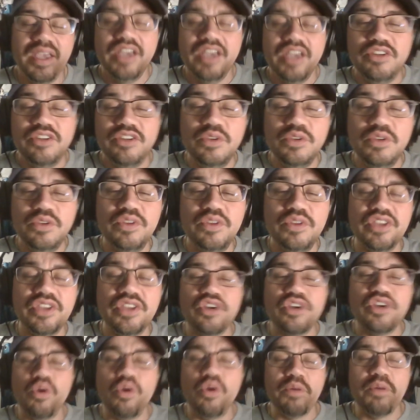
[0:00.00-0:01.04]
due to the
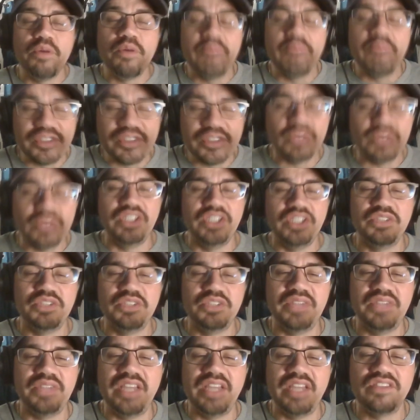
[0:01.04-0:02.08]
core muscle injury
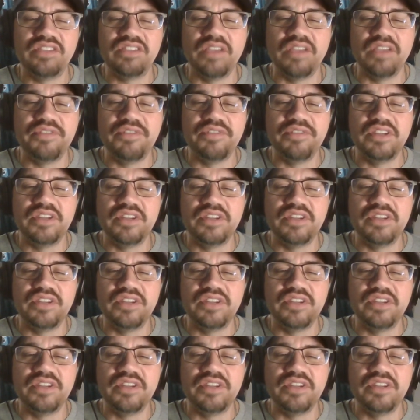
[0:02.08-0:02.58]
that he suffered